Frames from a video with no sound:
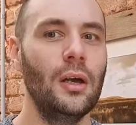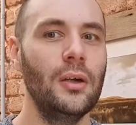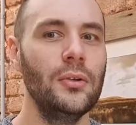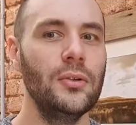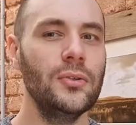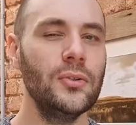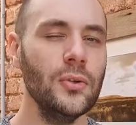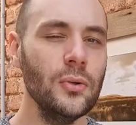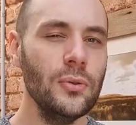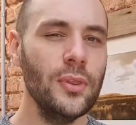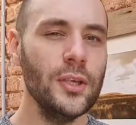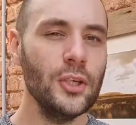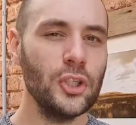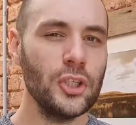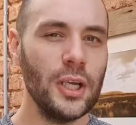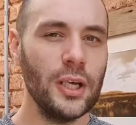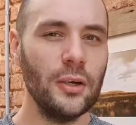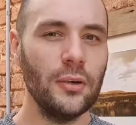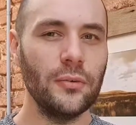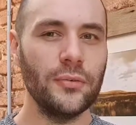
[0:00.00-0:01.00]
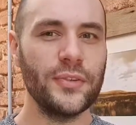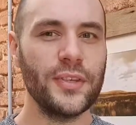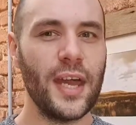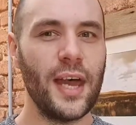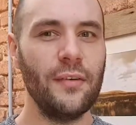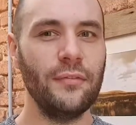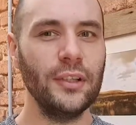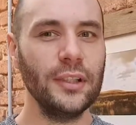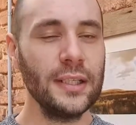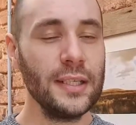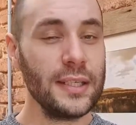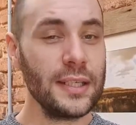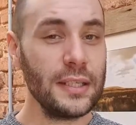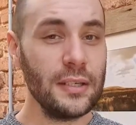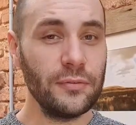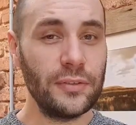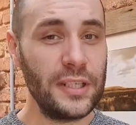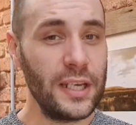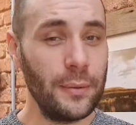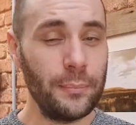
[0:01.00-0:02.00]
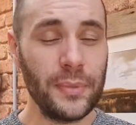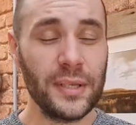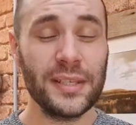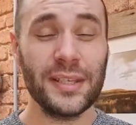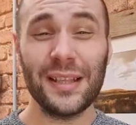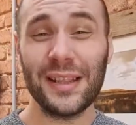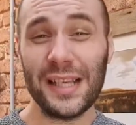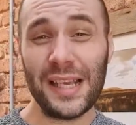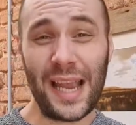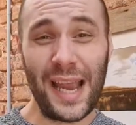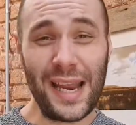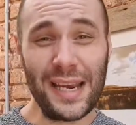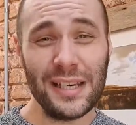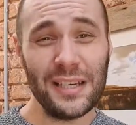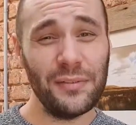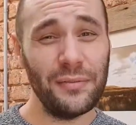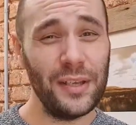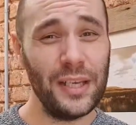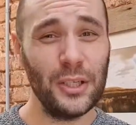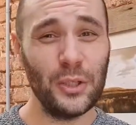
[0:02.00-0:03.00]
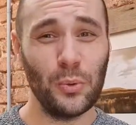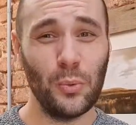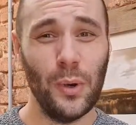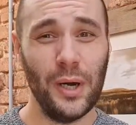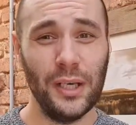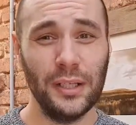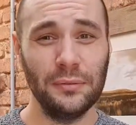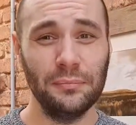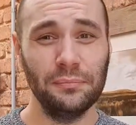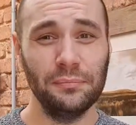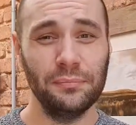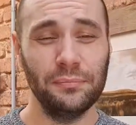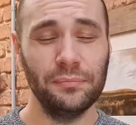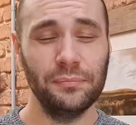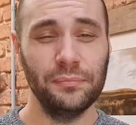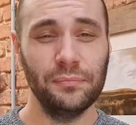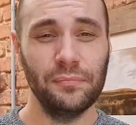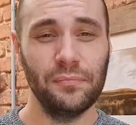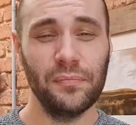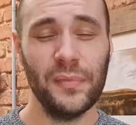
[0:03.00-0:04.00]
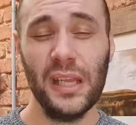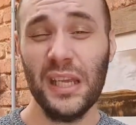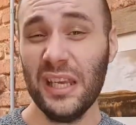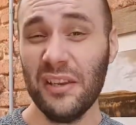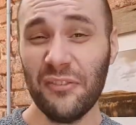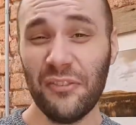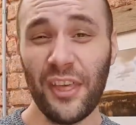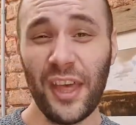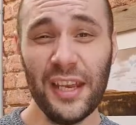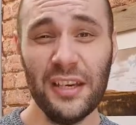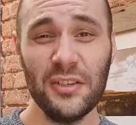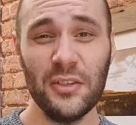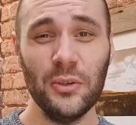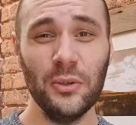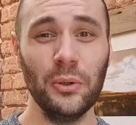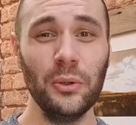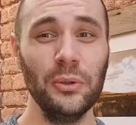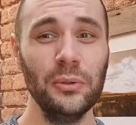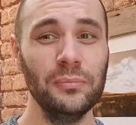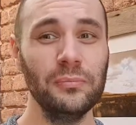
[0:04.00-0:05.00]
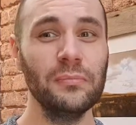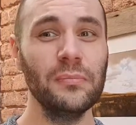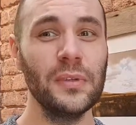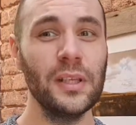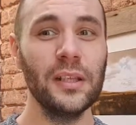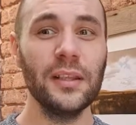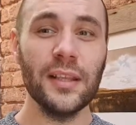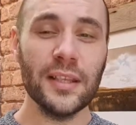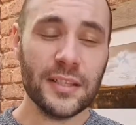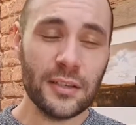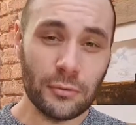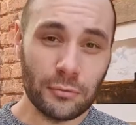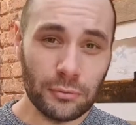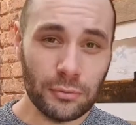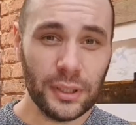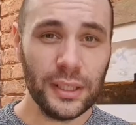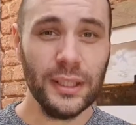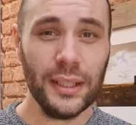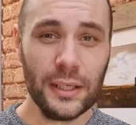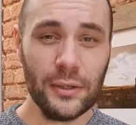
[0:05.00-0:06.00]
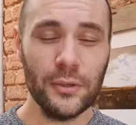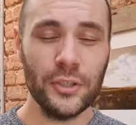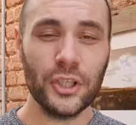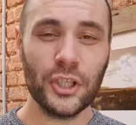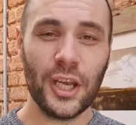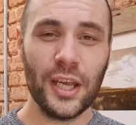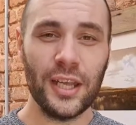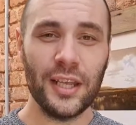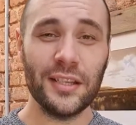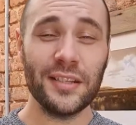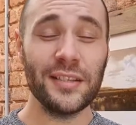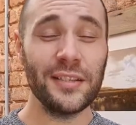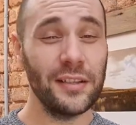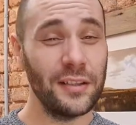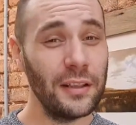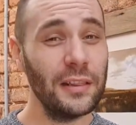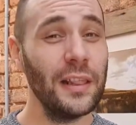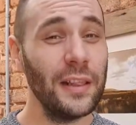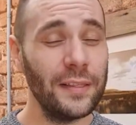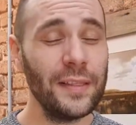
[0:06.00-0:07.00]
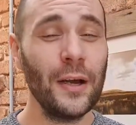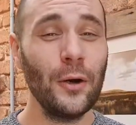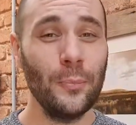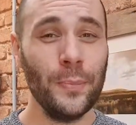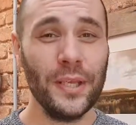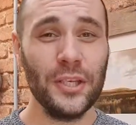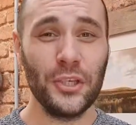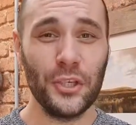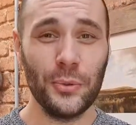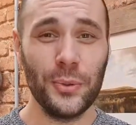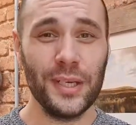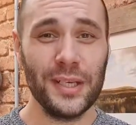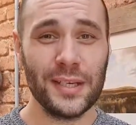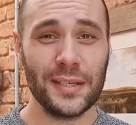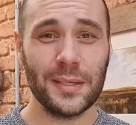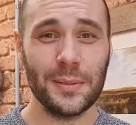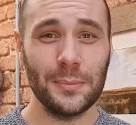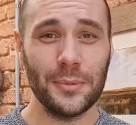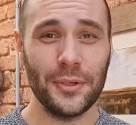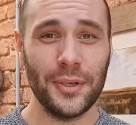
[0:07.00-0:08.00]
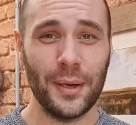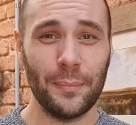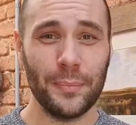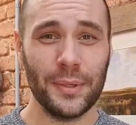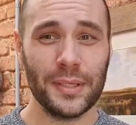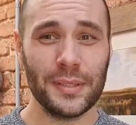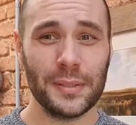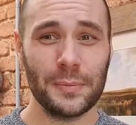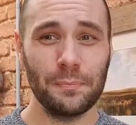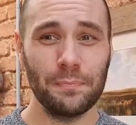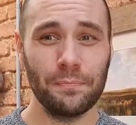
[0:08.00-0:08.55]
Do the shelves have a list of numbers at the end of each one? If they do, there's a really good chance that they'll be Dewey Decimal numbers.